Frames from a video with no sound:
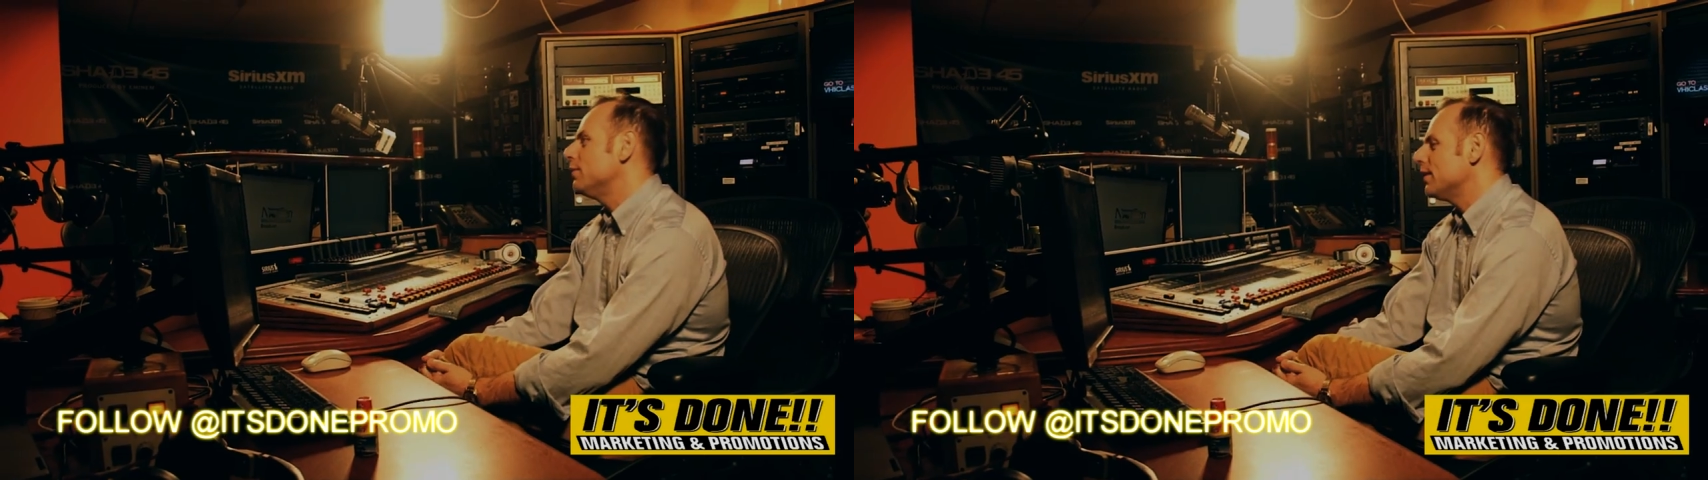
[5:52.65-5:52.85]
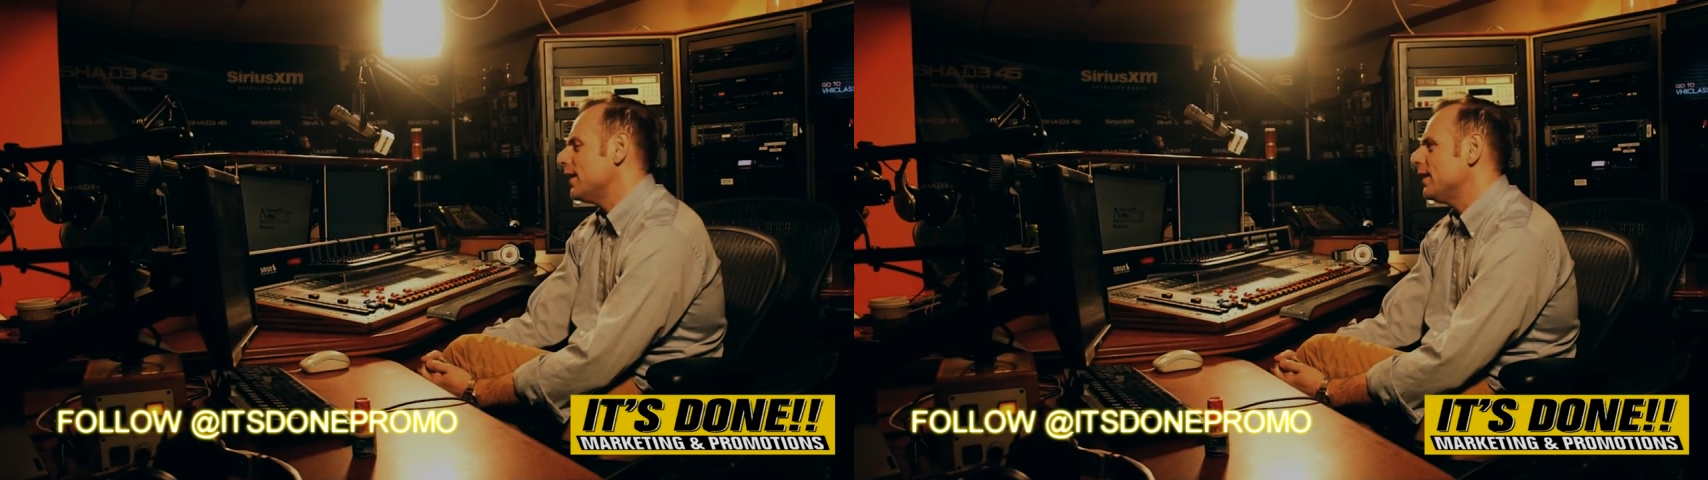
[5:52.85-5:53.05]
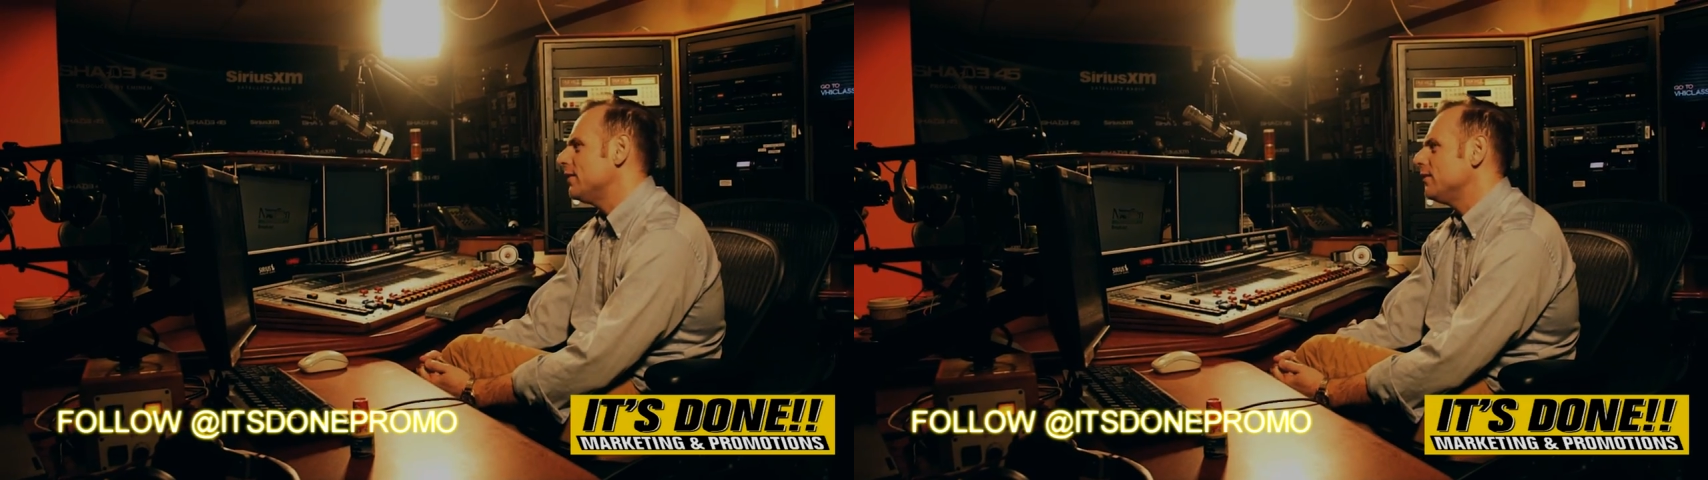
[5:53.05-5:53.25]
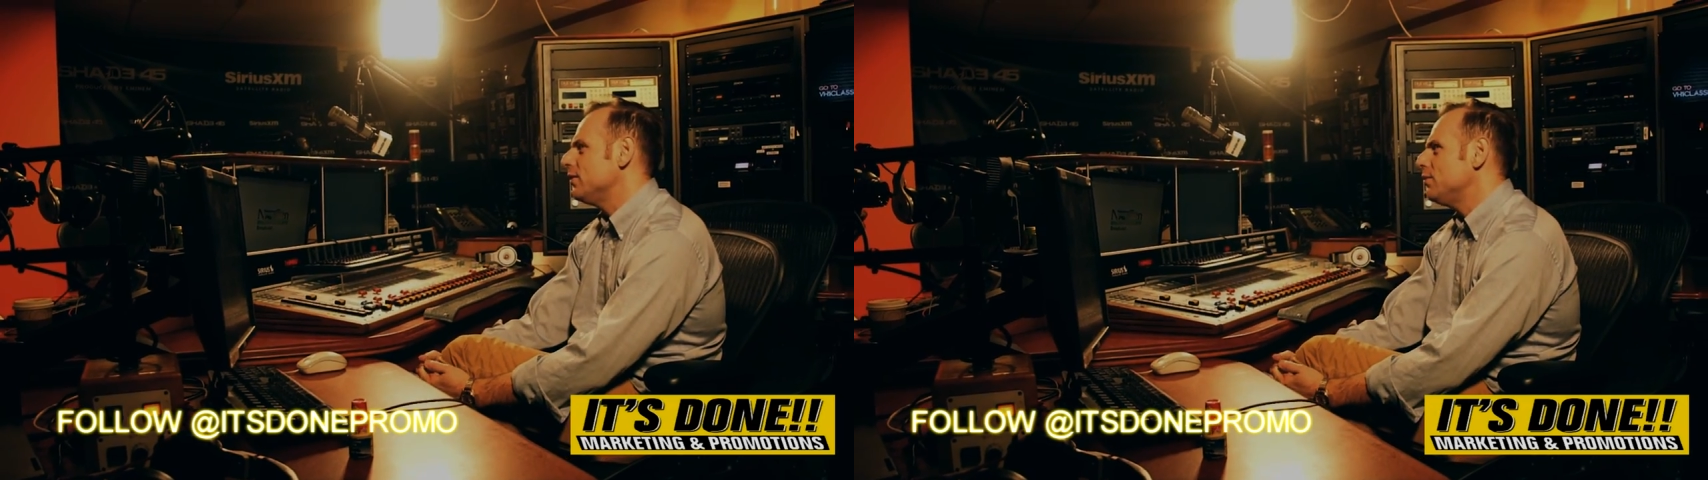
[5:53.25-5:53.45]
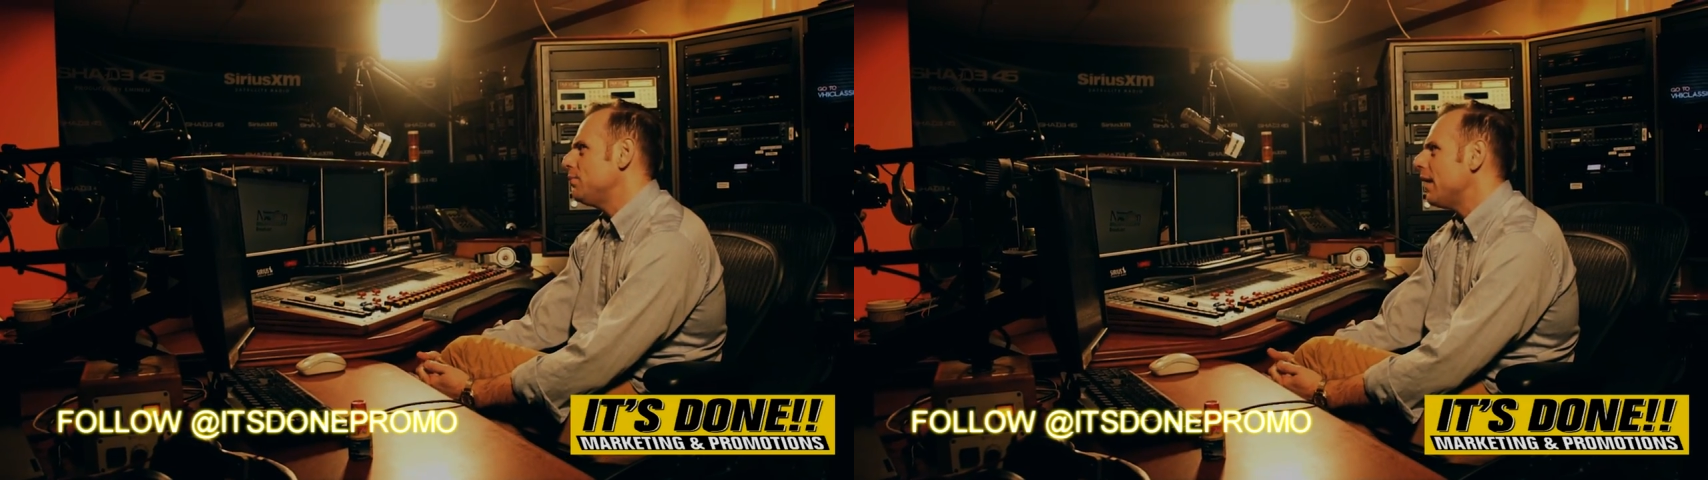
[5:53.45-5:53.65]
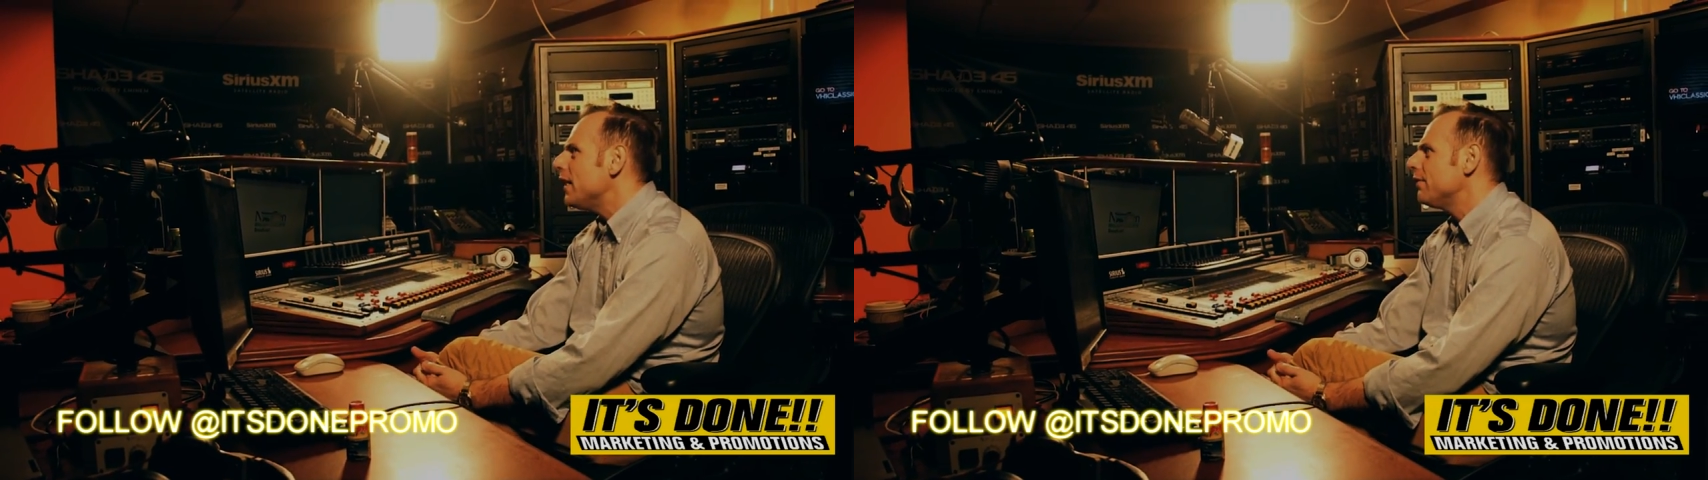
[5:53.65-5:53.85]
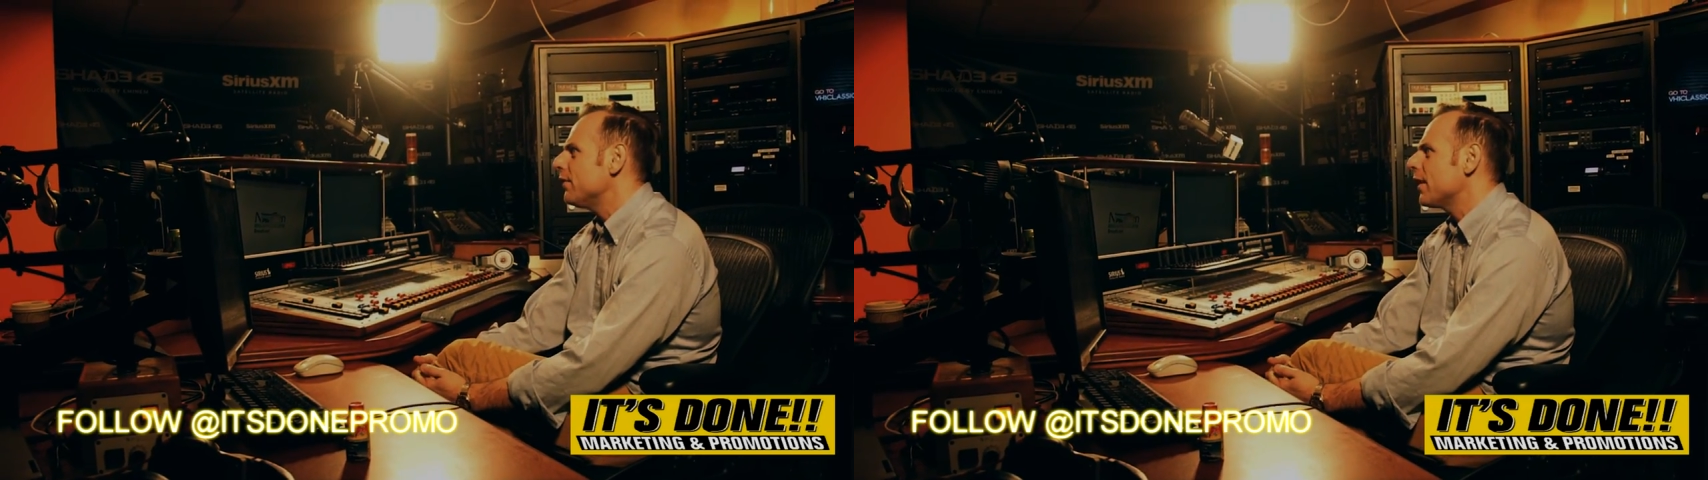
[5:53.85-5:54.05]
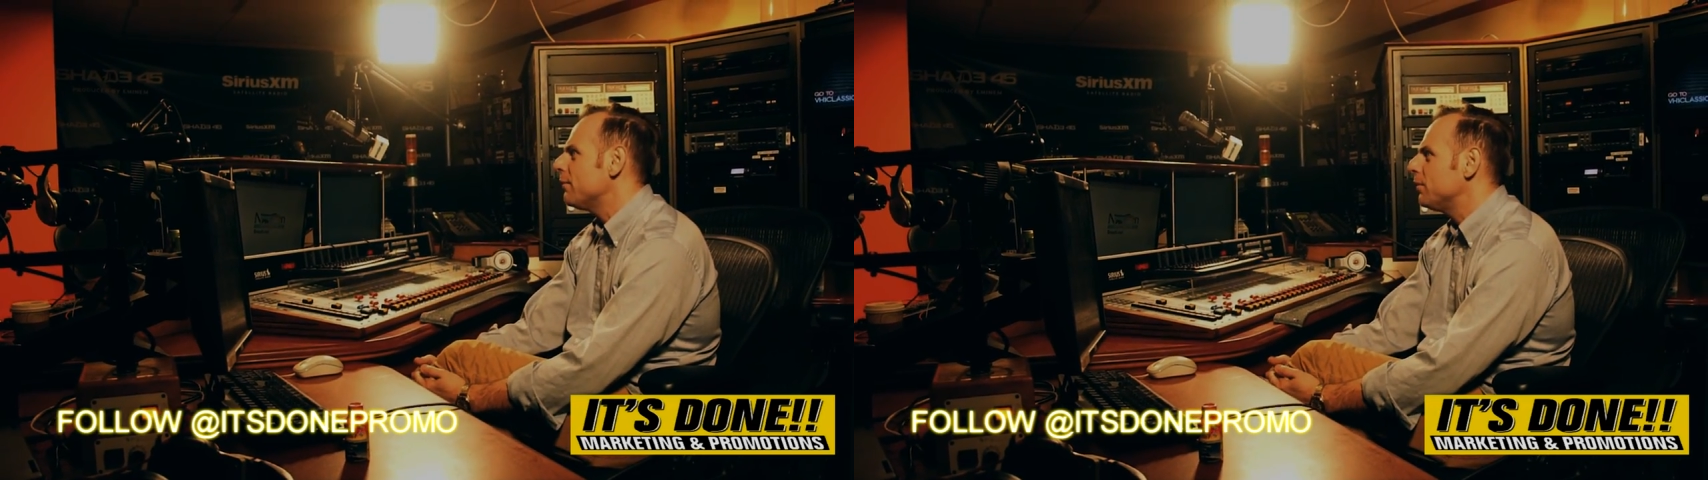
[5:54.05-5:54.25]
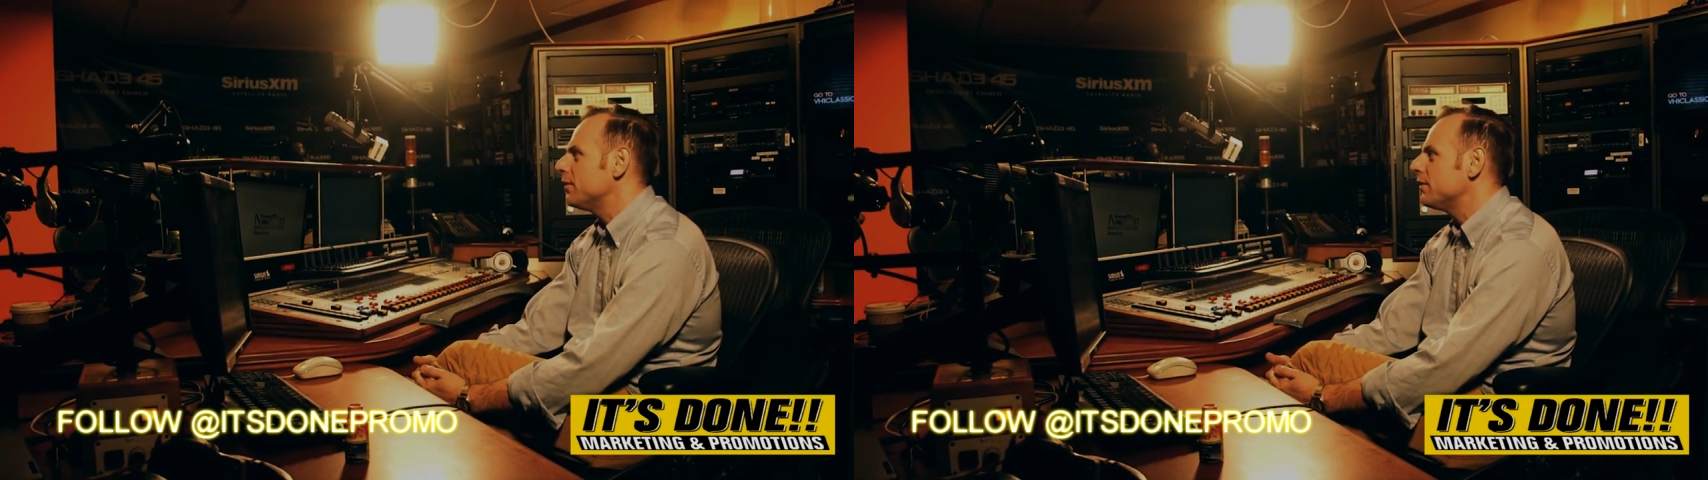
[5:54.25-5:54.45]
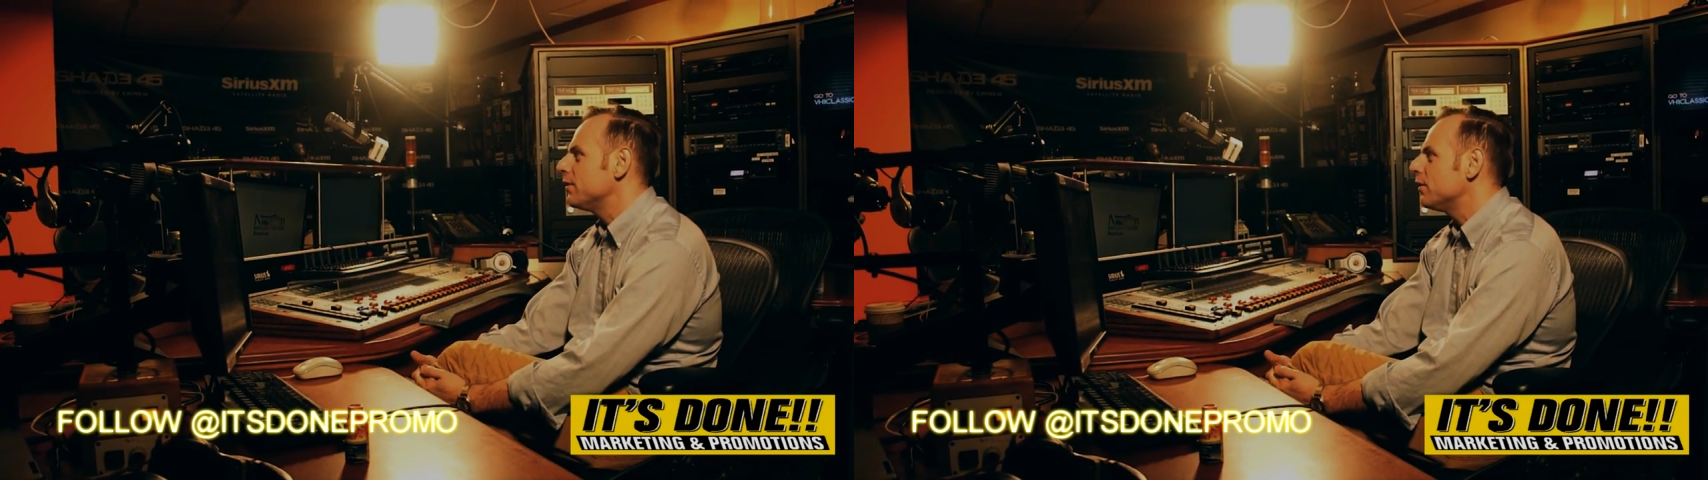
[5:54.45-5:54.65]
But, like, you paid for that
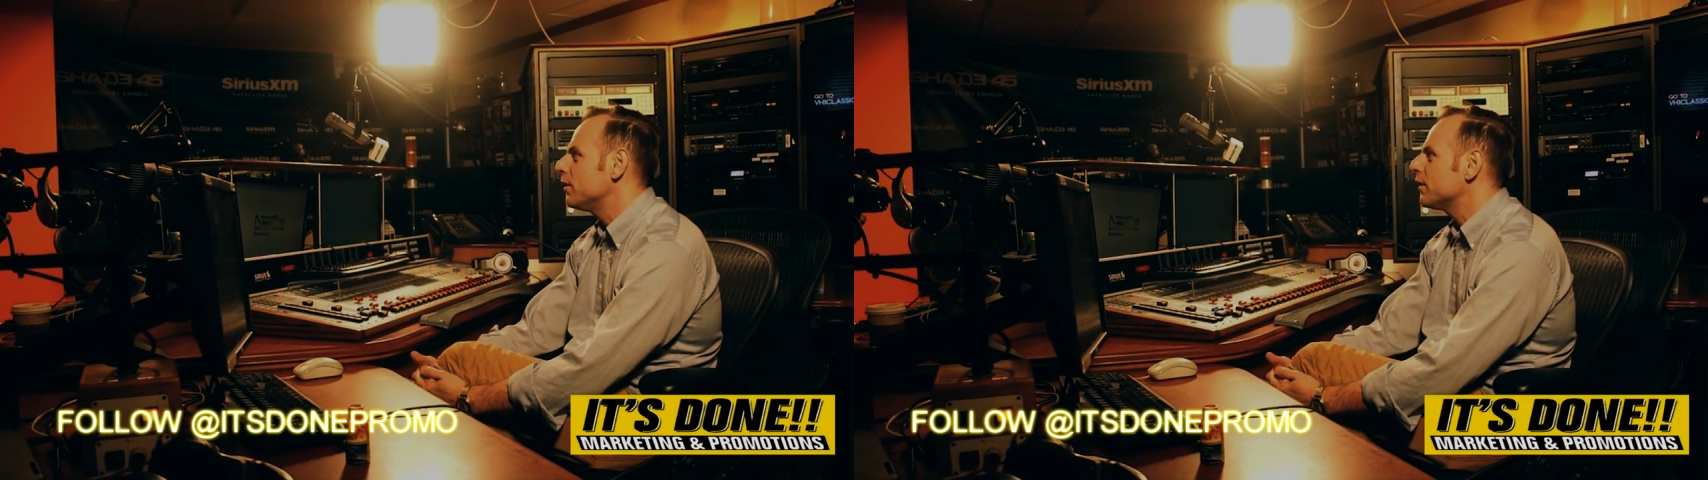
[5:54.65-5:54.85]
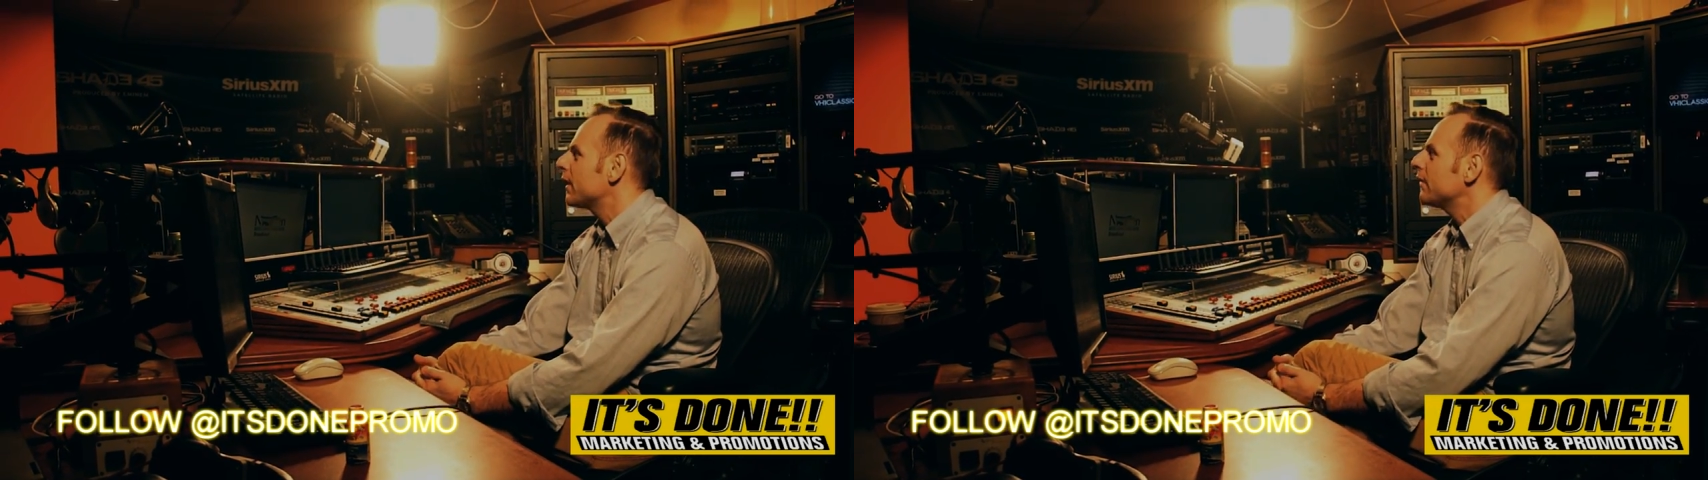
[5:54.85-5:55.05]
pussy, dog.